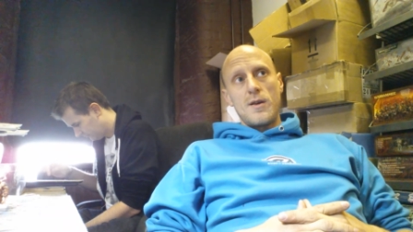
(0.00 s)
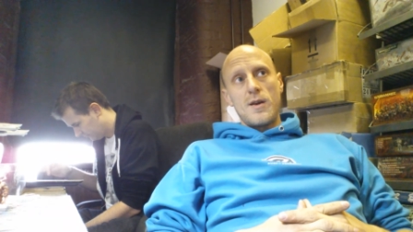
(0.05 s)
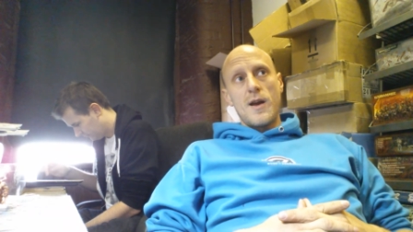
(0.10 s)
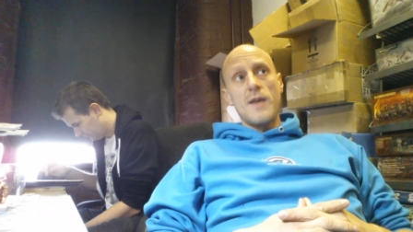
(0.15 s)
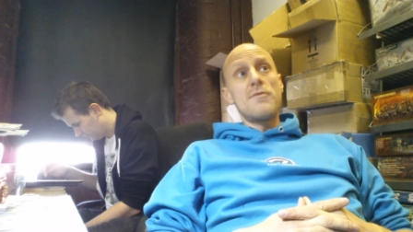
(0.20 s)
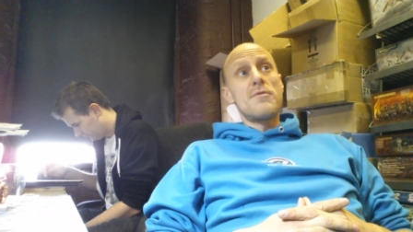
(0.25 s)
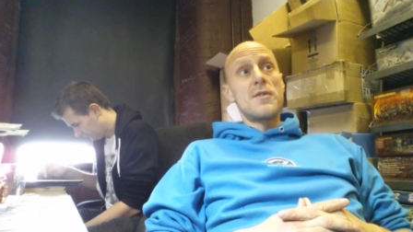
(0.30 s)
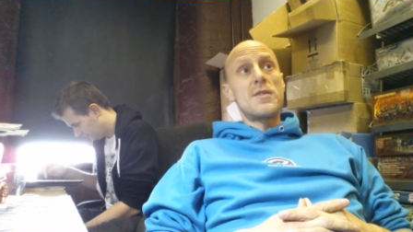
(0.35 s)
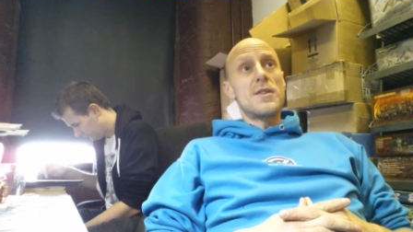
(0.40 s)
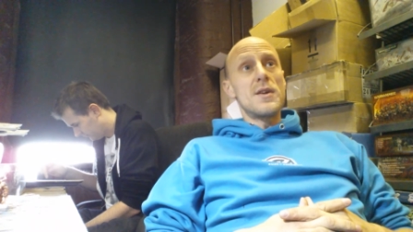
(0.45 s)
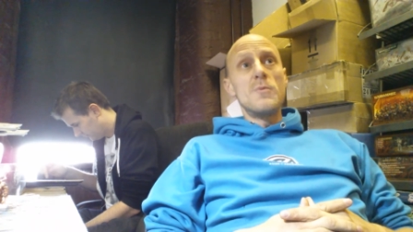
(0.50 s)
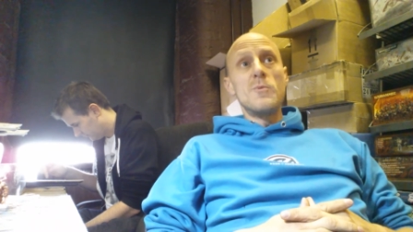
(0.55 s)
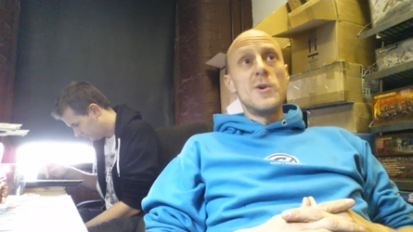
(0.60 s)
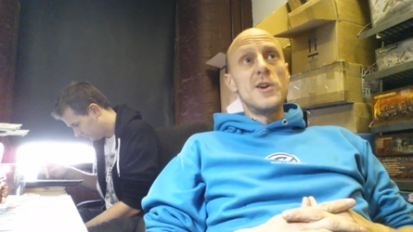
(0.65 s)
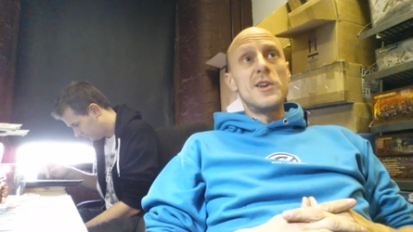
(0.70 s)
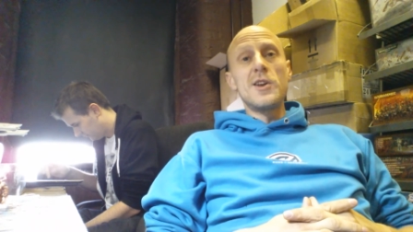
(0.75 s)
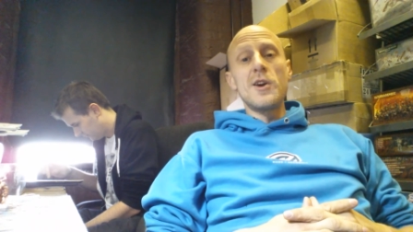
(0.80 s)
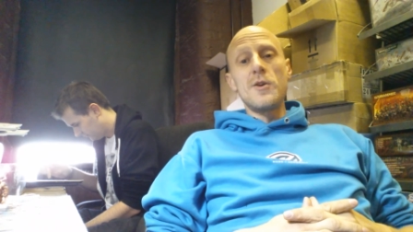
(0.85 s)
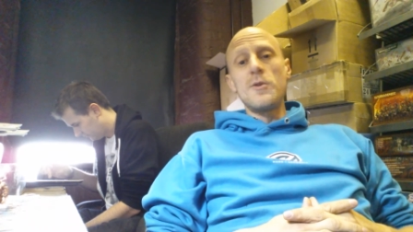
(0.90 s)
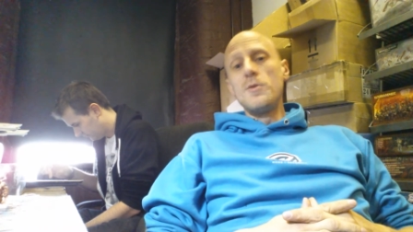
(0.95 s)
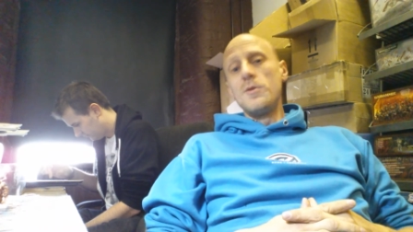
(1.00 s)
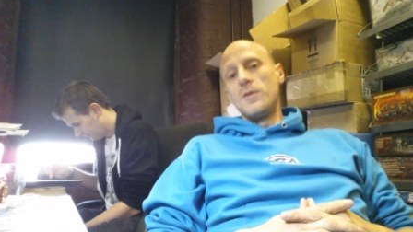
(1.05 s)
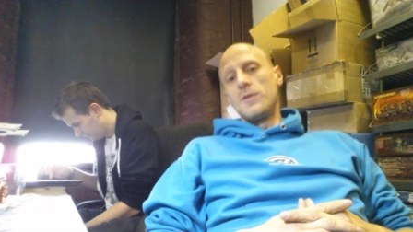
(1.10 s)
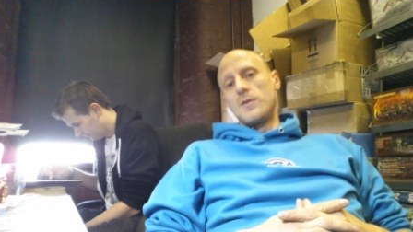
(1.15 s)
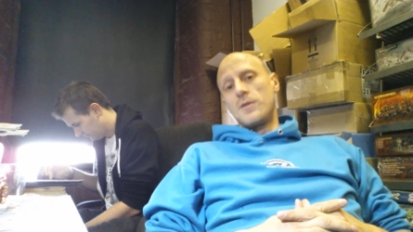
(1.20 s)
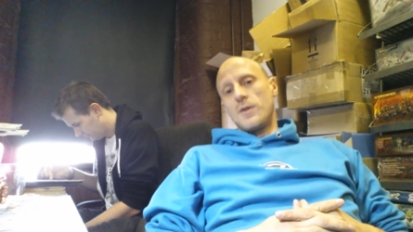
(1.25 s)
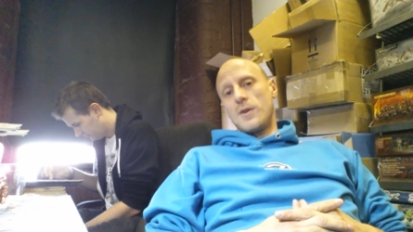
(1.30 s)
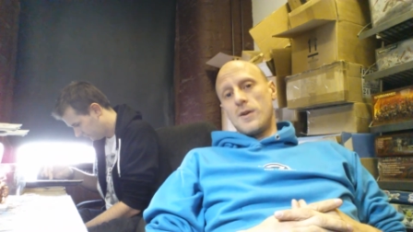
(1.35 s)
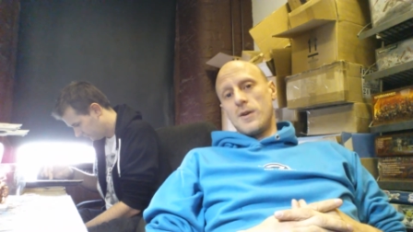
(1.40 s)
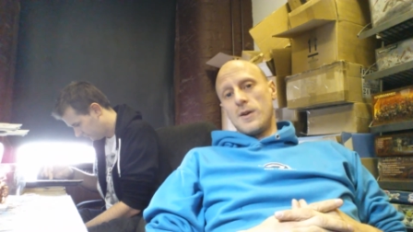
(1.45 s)
everything we do.
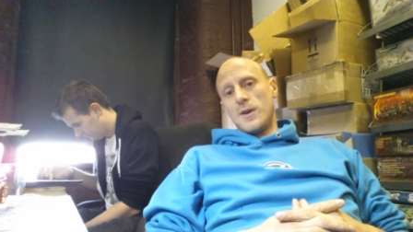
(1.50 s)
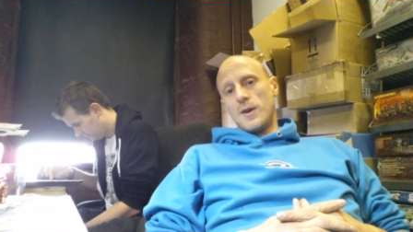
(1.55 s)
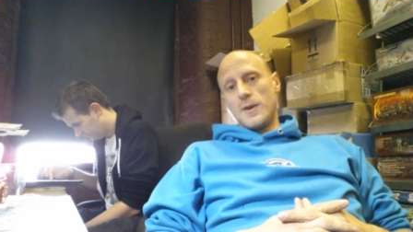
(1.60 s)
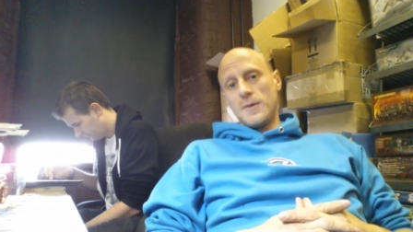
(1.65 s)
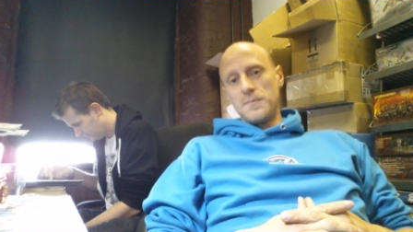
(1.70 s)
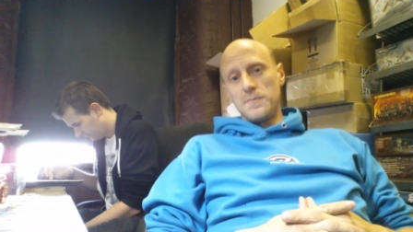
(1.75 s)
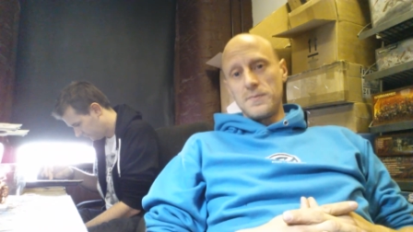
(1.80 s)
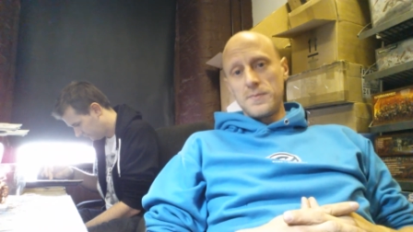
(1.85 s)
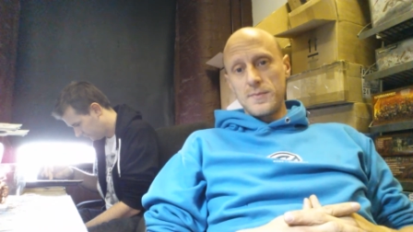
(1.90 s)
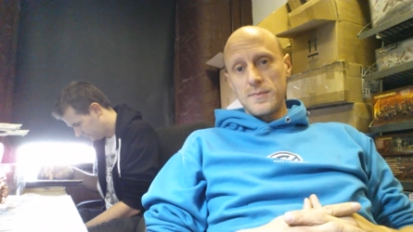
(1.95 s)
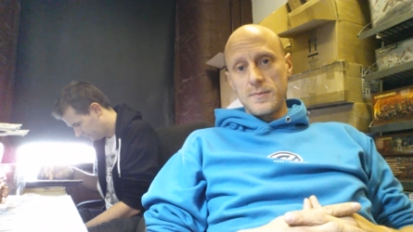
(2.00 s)
Um,